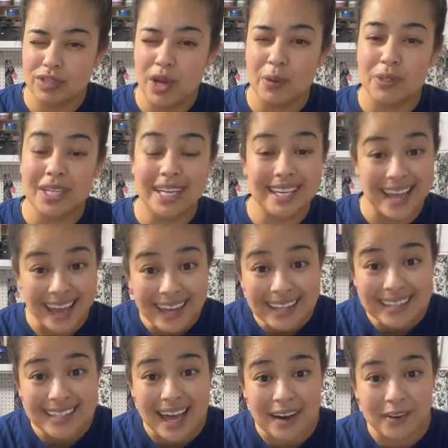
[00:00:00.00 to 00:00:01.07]
No, today
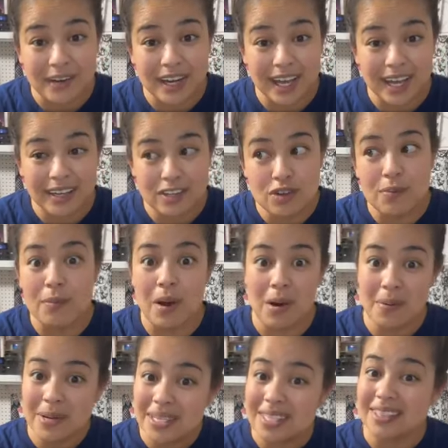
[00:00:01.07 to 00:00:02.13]
is Saturday.
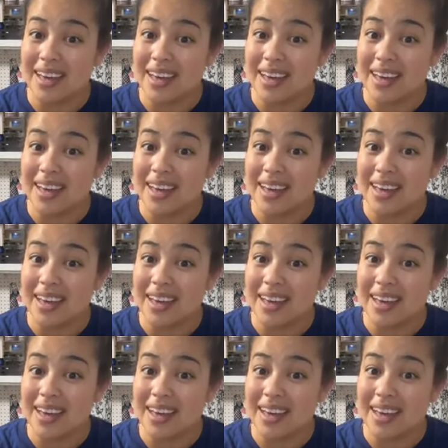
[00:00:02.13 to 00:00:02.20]
Tomorrow is